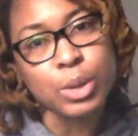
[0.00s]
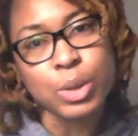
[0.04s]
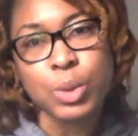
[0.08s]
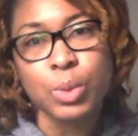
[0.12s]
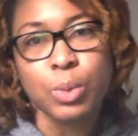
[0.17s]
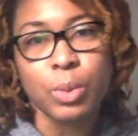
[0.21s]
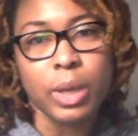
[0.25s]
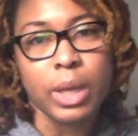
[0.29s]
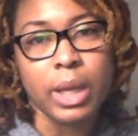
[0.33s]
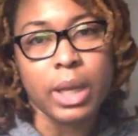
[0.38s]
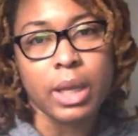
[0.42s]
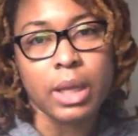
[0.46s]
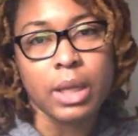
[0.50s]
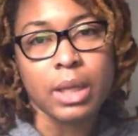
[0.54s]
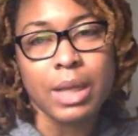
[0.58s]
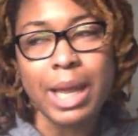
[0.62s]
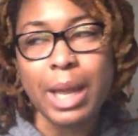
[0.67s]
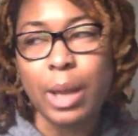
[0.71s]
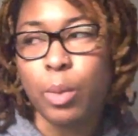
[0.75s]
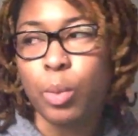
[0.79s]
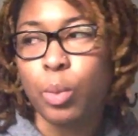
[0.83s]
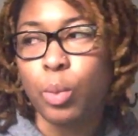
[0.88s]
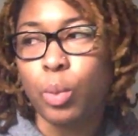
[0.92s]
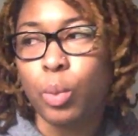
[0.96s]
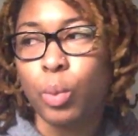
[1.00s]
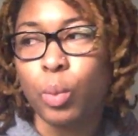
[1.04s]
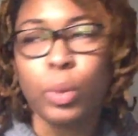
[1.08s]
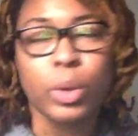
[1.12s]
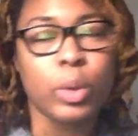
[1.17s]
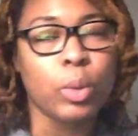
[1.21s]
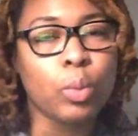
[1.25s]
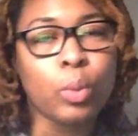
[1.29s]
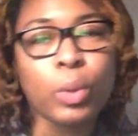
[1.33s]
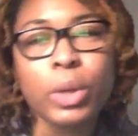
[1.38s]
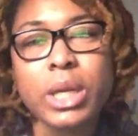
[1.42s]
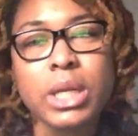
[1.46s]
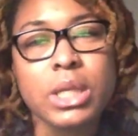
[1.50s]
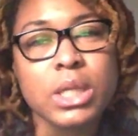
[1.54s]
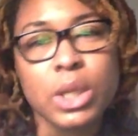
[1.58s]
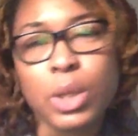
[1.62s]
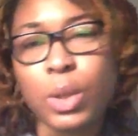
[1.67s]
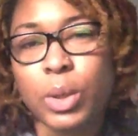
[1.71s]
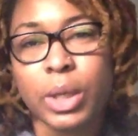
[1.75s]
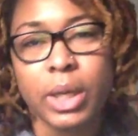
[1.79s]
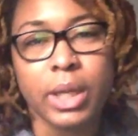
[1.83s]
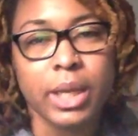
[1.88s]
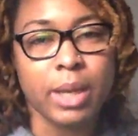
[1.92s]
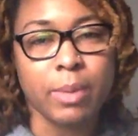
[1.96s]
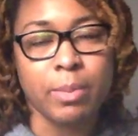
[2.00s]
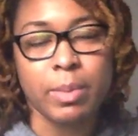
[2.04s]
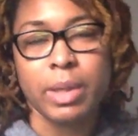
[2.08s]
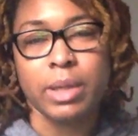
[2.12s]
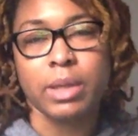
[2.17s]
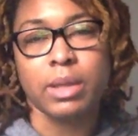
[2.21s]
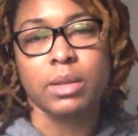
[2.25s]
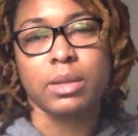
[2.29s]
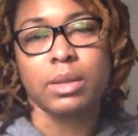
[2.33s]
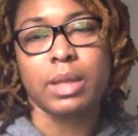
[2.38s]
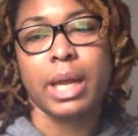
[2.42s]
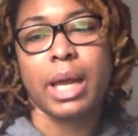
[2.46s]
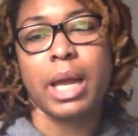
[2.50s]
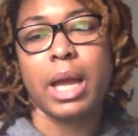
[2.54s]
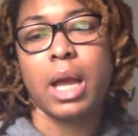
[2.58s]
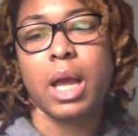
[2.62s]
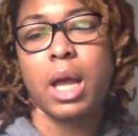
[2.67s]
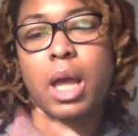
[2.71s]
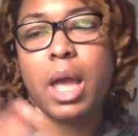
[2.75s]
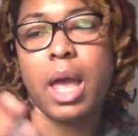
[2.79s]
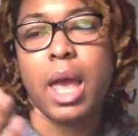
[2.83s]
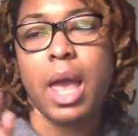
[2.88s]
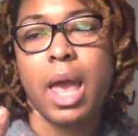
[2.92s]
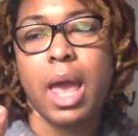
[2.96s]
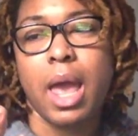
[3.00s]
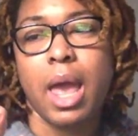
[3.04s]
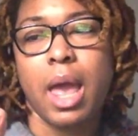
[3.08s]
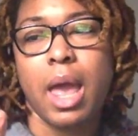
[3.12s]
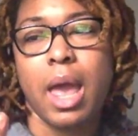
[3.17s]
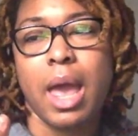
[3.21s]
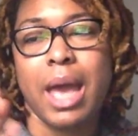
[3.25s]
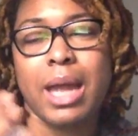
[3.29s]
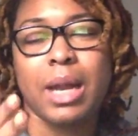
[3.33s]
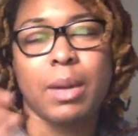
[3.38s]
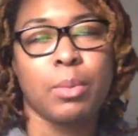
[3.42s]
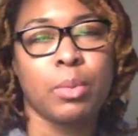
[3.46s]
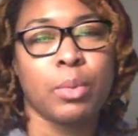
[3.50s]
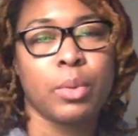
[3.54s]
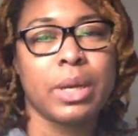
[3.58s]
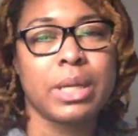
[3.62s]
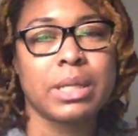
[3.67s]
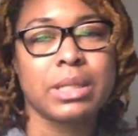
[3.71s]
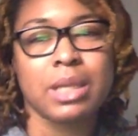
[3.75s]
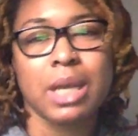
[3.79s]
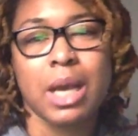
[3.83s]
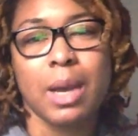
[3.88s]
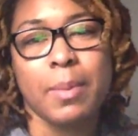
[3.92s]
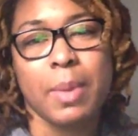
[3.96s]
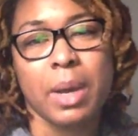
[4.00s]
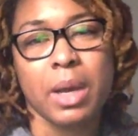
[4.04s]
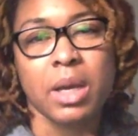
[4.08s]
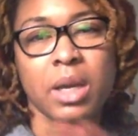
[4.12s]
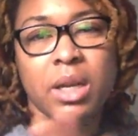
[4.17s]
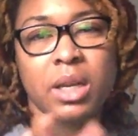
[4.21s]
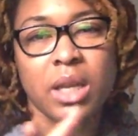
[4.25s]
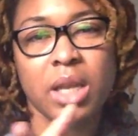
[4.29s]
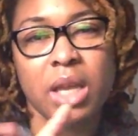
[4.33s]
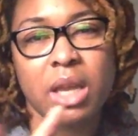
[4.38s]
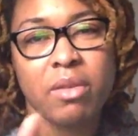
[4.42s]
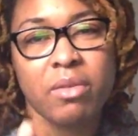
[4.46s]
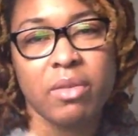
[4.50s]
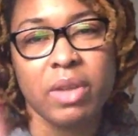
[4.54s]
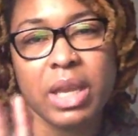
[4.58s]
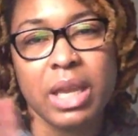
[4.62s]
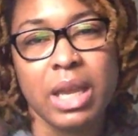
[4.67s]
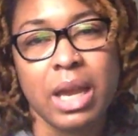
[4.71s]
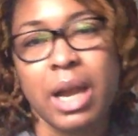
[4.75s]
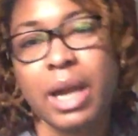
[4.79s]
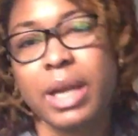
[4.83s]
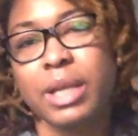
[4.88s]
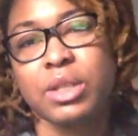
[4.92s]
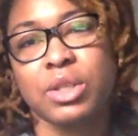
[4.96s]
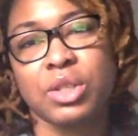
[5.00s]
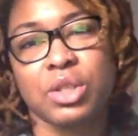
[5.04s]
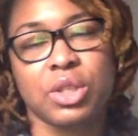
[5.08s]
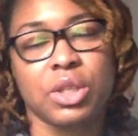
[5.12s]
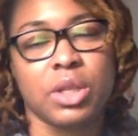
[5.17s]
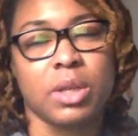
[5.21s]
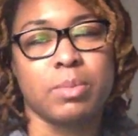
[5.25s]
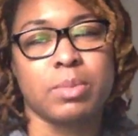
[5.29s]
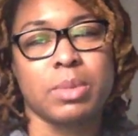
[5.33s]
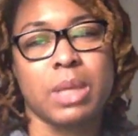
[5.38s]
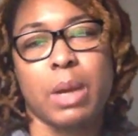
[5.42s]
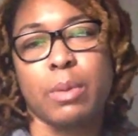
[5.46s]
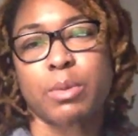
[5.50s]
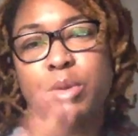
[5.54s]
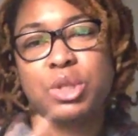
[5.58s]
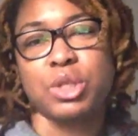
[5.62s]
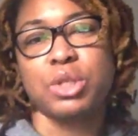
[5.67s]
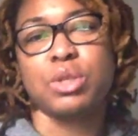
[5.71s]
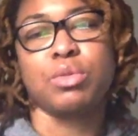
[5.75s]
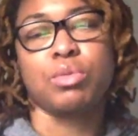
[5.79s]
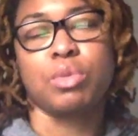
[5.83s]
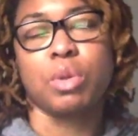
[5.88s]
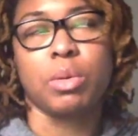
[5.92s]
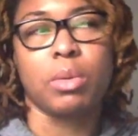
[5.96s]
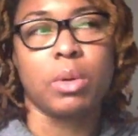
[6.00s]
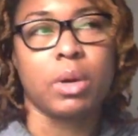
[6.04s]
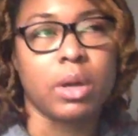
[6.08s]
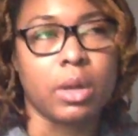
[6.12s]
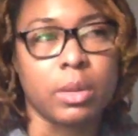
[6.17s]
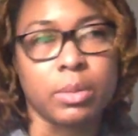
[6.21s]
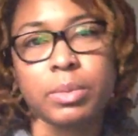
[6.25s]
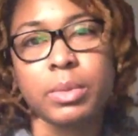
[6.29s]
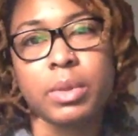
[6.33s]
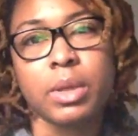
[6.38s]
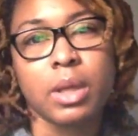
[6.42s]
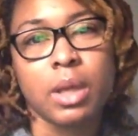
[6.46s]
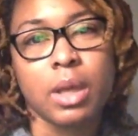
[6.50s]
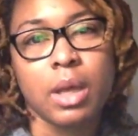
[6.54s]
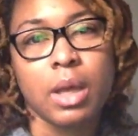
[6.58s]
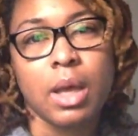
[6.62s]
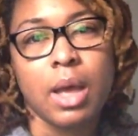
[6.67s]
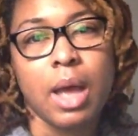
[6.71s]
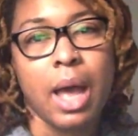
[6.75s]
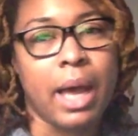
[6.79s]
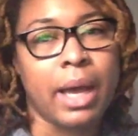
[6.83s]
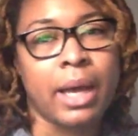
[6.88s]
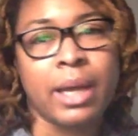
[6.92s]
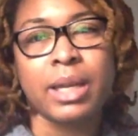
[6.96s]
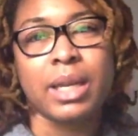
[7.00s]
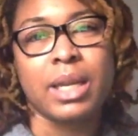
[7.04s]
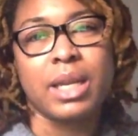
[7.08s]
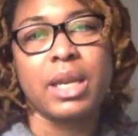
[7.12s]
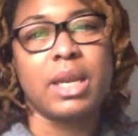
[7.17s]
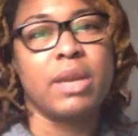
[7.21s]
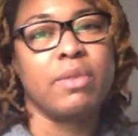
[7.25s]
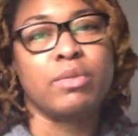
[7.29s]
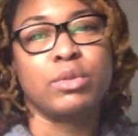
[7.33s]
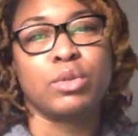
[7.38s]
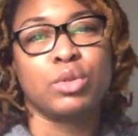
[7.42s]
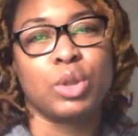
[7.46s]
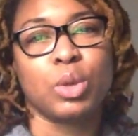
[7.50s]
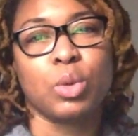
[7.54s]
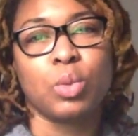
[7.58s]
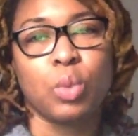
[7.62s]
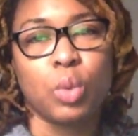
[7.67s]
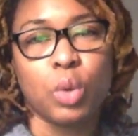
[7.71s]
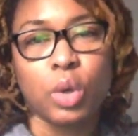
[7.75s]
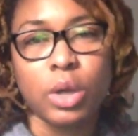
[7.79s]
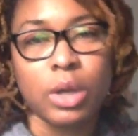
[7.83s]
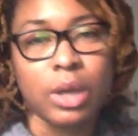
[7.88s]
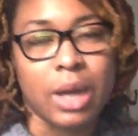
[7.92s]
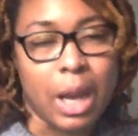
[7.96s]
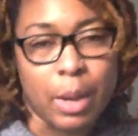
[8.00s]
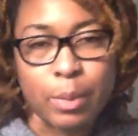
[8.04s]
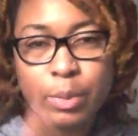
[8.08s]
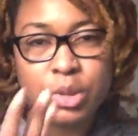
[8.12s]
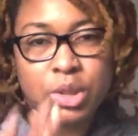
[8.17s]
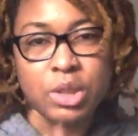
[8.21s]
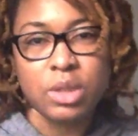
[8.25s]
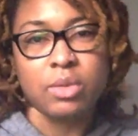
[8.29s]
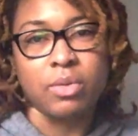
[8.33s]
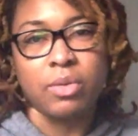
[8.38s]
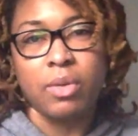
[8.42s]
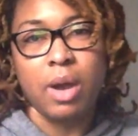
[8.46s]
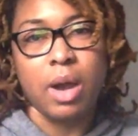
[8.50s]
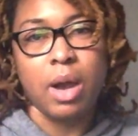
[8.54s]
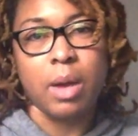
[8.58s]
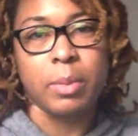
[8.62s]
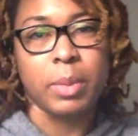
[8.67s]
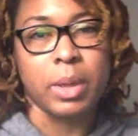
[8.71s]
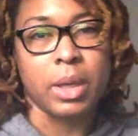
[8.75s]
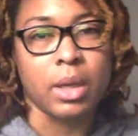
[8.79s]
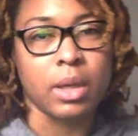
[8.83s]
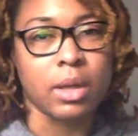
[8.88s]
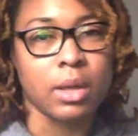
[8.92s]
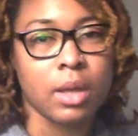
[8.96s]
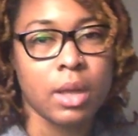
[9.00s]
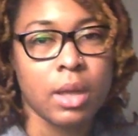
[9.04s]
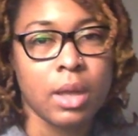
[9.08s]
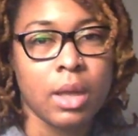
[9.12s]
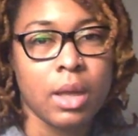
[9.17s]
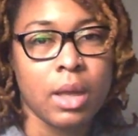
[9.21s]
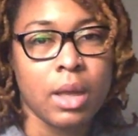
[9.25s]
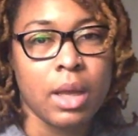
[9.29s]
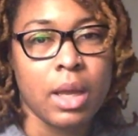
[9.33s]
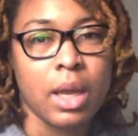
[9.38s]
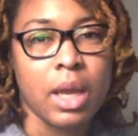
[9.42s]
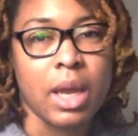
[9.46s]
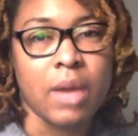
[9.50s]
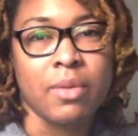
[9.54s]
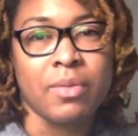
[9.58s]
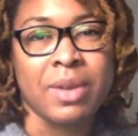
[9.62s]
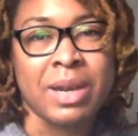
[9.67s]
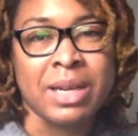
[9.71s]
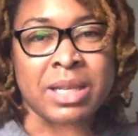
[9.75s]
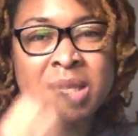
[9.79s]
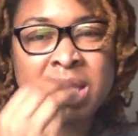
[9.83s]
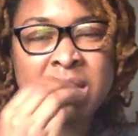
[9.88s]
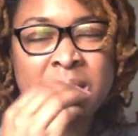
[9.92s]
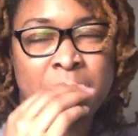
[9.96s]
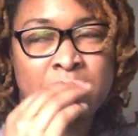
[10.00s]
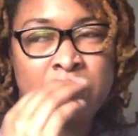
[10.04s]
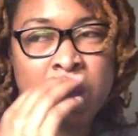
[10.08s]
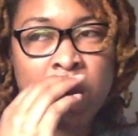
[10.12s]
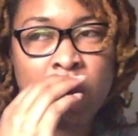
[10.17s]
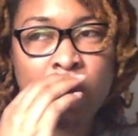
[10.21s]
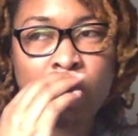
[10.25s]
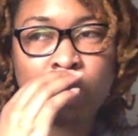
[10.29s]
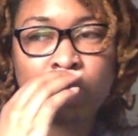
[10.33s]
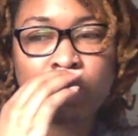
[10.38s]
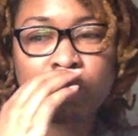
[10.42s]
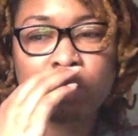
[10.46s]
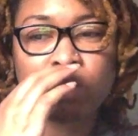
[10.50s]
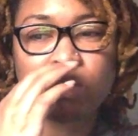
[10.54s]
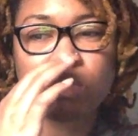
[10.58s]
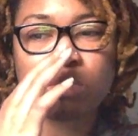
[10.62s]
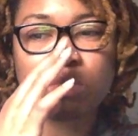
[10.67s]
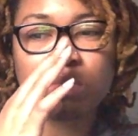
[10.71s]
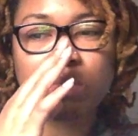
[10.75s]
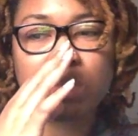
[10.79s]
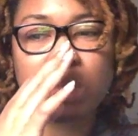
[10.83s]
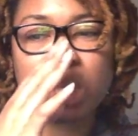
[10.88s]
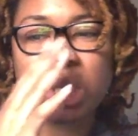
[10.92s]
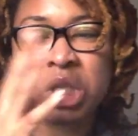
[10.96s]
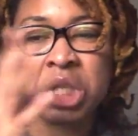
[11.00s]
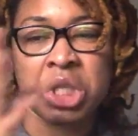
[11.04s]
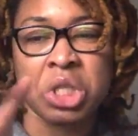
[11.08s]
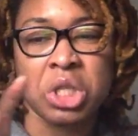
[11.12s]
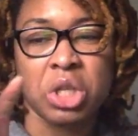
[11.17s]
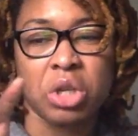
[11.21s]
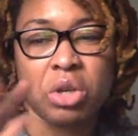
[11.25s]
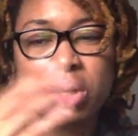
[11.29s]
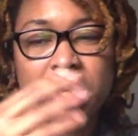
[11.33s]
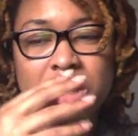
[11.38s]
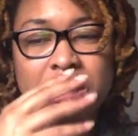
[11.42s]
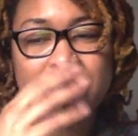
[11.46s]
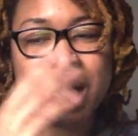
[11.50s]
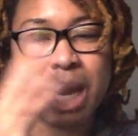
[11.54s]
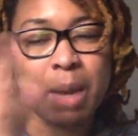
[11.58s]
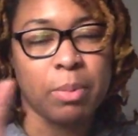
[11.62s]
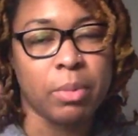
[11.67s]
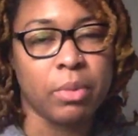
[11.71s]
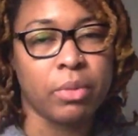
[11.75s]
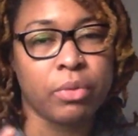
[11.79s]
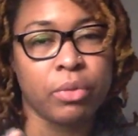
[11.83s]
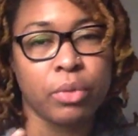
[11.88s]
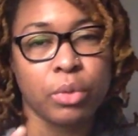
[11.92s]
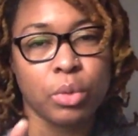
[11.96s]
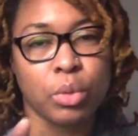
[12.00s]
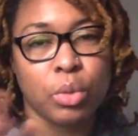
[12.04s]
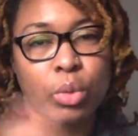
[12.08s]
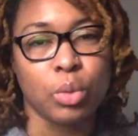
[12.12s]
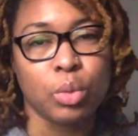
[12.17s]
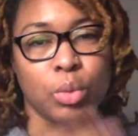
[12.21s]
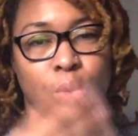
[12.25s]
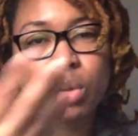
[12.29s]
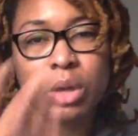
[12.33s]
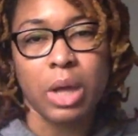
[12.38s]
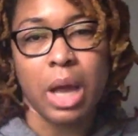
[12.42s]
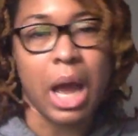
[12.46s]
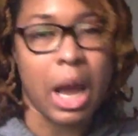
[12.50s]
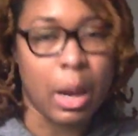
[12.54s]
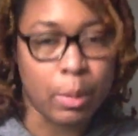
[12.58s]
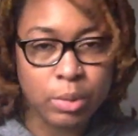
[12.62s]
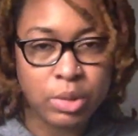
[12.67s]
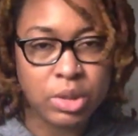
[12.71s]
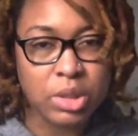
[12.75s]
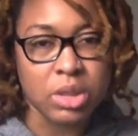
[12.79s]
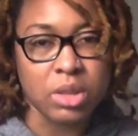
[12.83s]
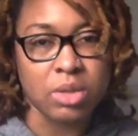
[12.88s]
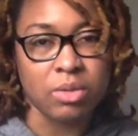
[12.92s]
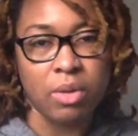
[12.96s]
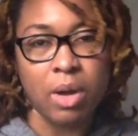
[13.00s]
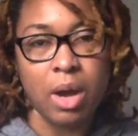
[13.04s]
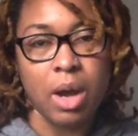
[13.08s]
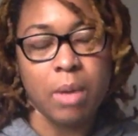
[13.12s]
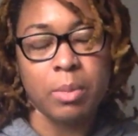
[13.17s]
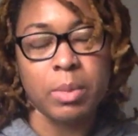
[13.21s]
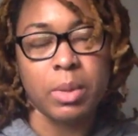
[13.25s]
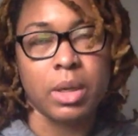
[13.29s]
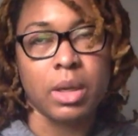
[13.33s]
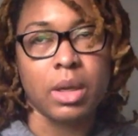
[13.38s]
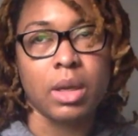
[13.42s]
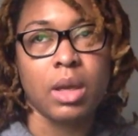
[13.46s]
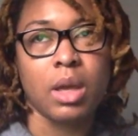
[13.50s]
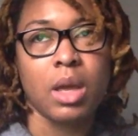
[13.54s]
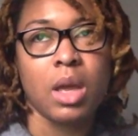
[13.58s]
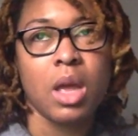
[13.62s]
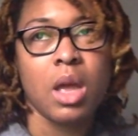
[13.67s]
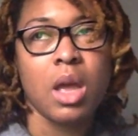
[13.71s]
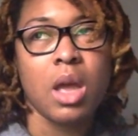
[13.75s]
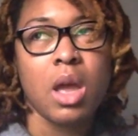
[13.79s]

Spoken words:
Sway? Like, when is it going to get better? Like, at a point in time, I couldn't even eat ice chips. I would just throw up. I couldn't even drink water. I would just vomit. If I smelled a certain type of food, I would just vomit.